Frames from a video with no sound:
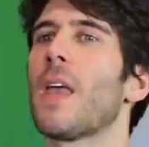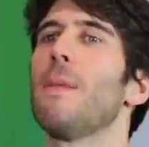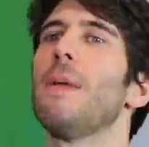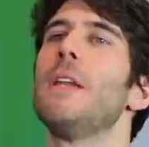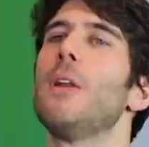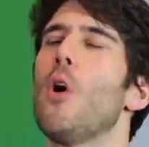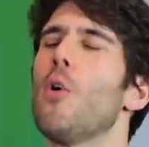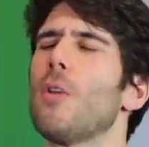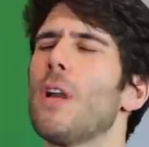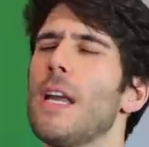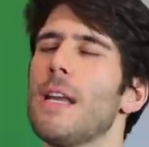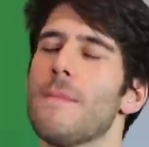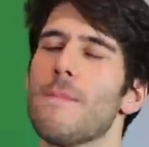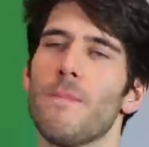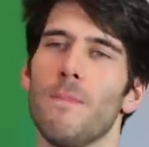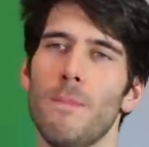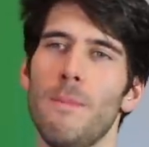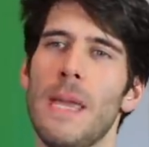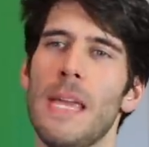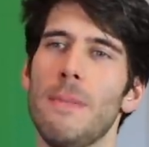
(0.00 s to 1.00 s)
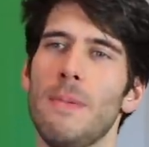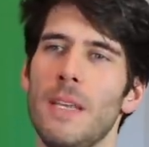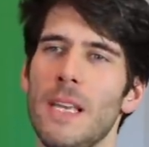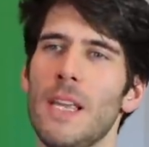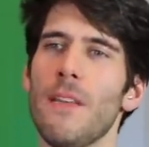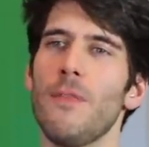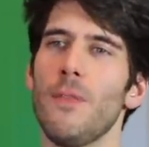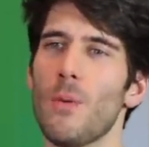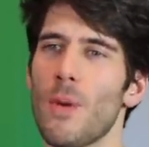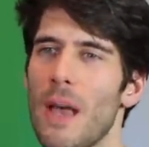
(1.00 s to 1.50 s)
I mean, okay,
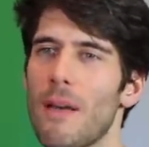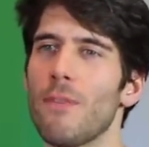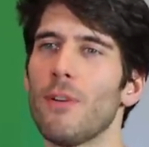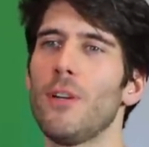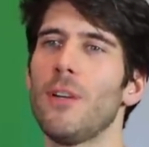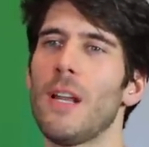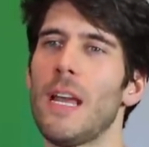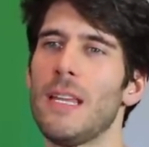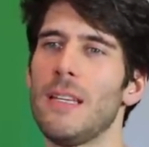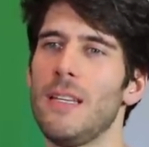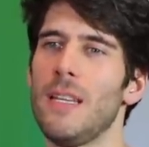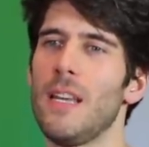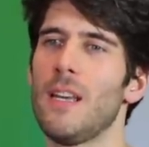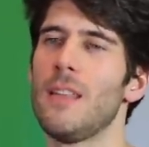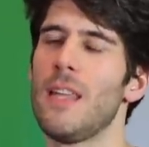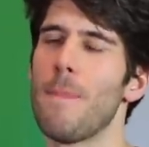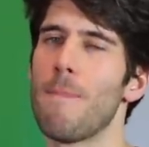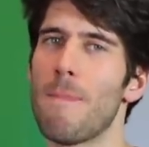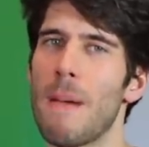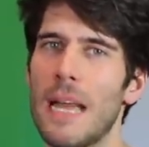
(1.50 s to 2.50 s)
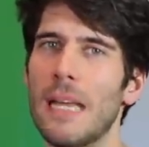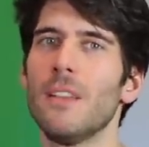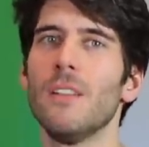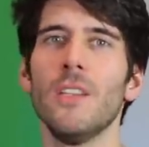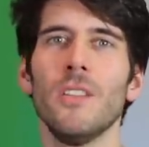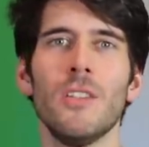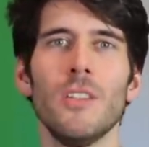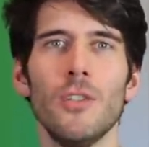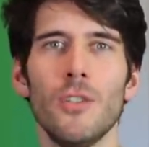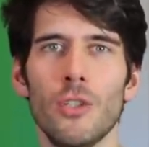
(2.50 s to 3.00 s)
maybe if you have a good idea, they might
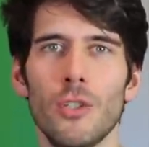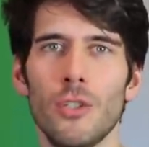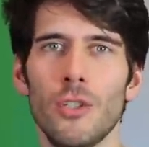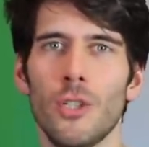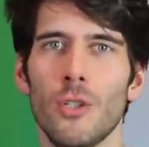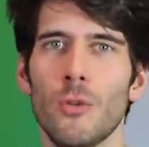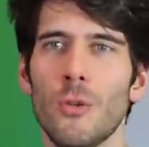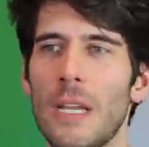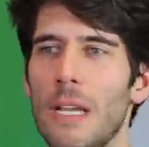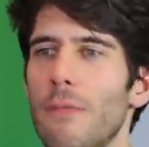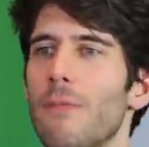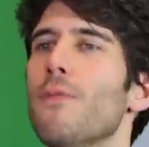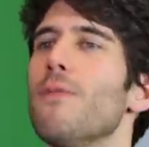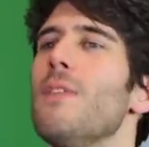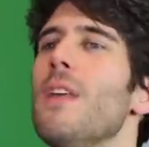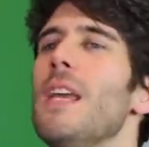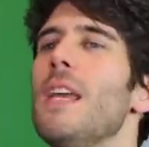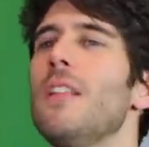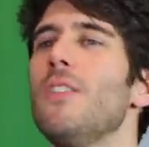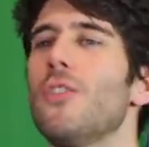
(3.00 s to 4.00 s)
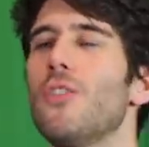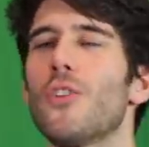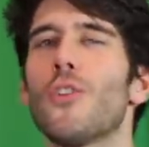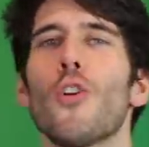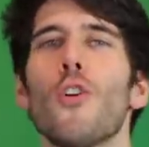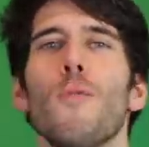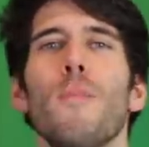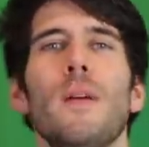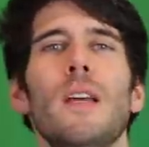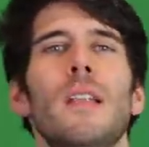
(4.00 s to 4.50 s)
listen to you if they
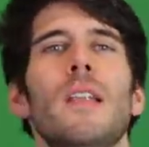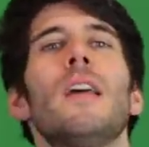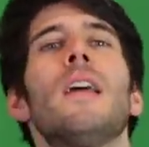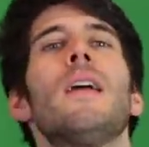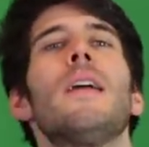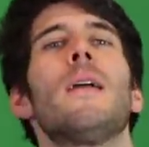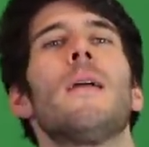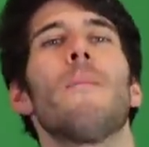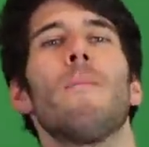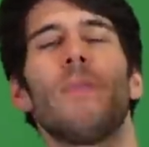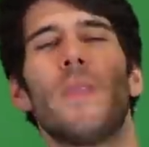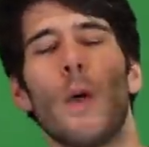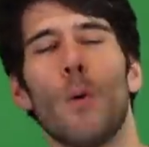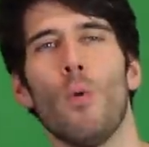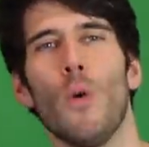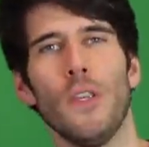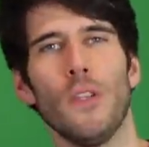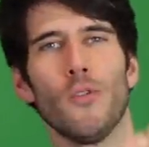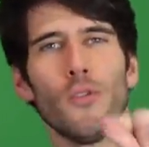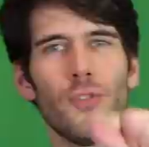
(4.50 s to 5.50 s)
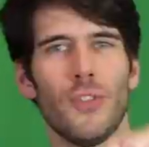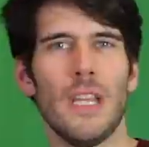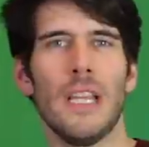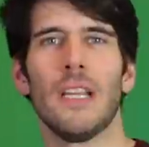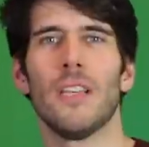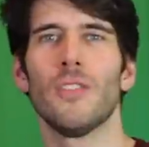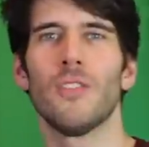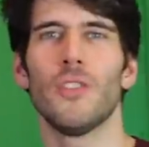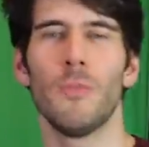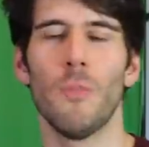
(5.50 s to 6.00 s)
determine that what you're
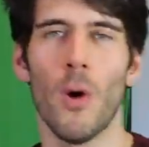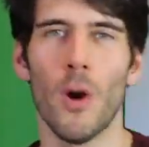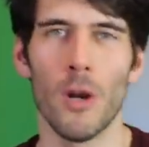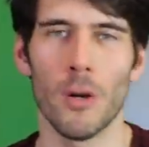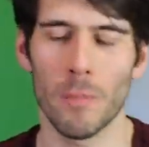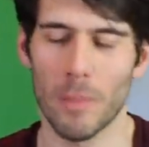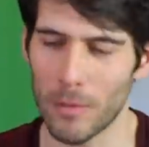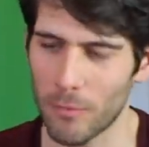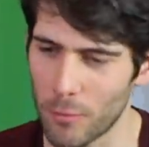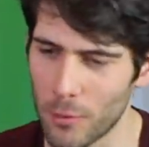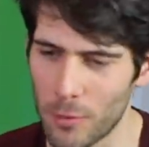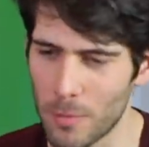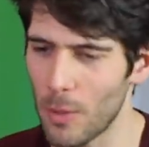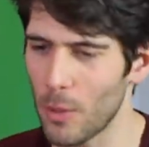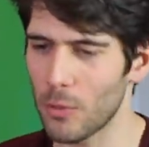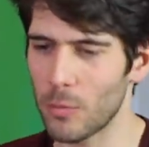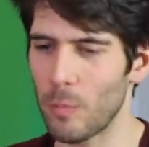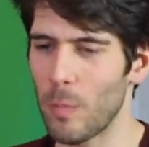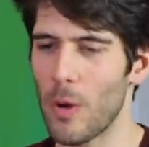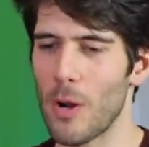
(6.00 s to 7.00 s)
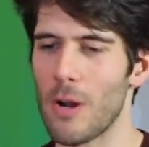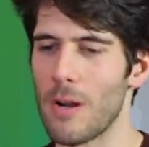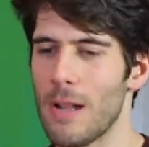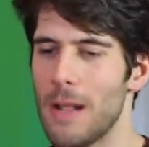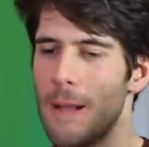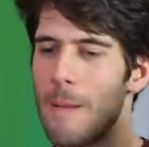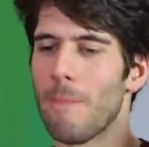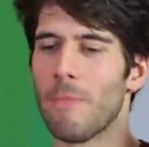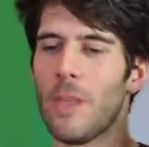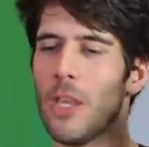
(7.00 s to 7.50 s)
saying is smart, but for the most part,
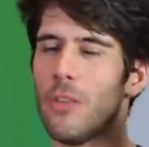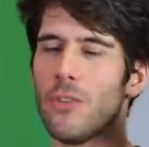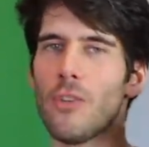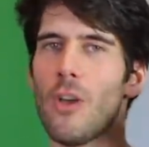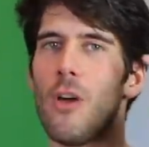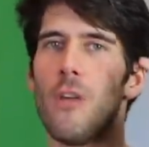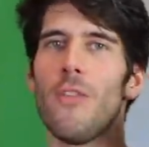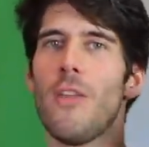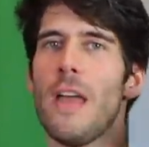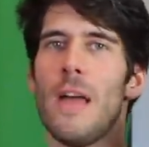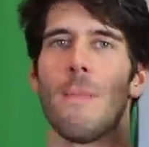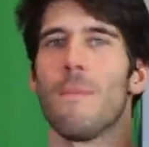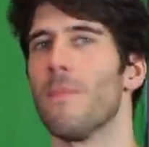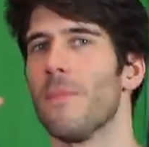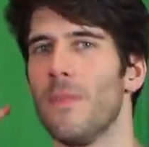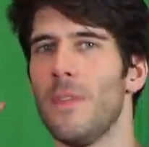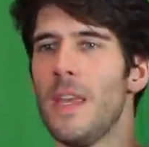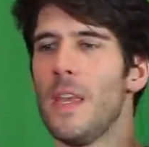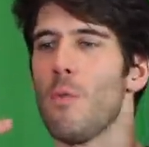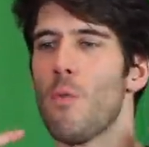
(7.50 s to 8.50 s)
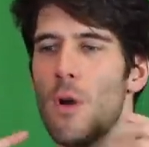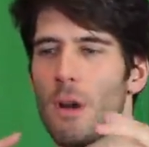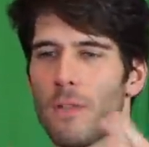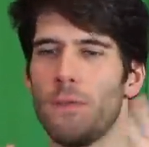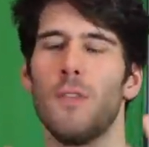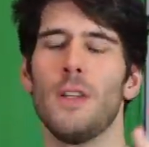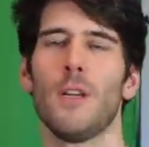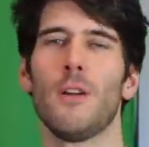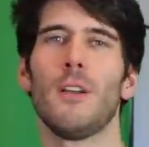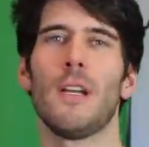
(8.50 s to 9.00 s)
it's all them. They want to
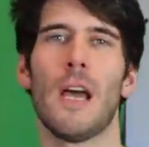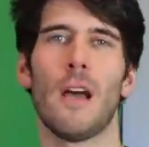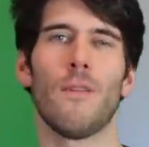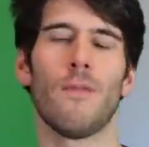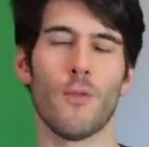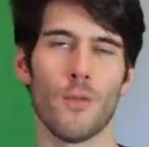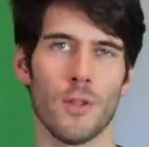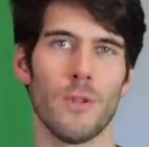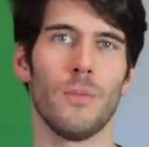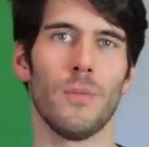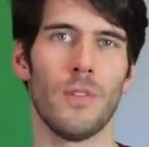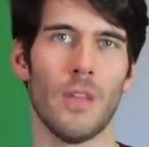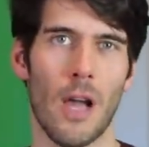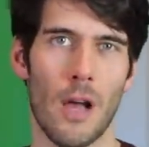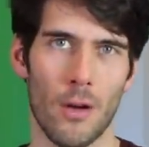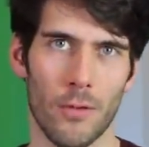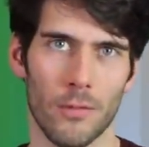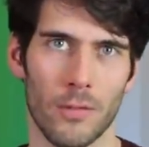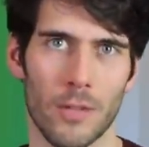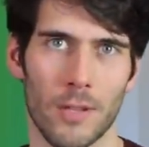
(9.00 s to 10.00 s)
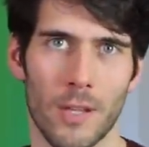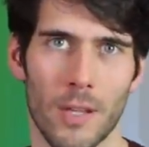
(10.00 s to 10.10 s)
figure it out for themselves.